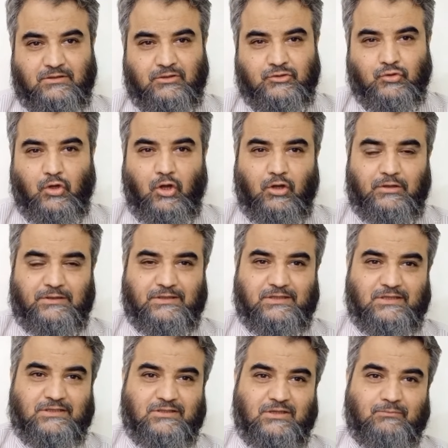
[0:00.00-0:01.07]
So all
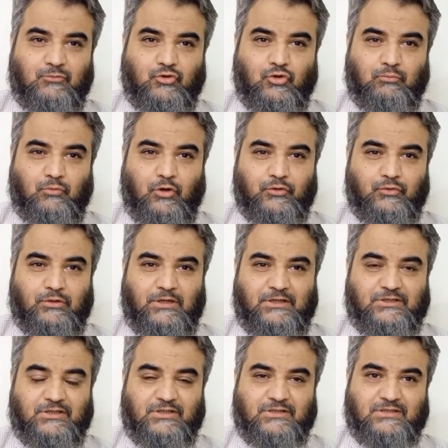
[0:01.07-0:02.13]
these
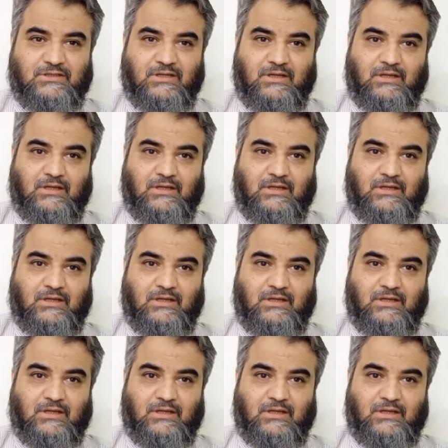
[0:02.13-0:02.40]
immunomodulators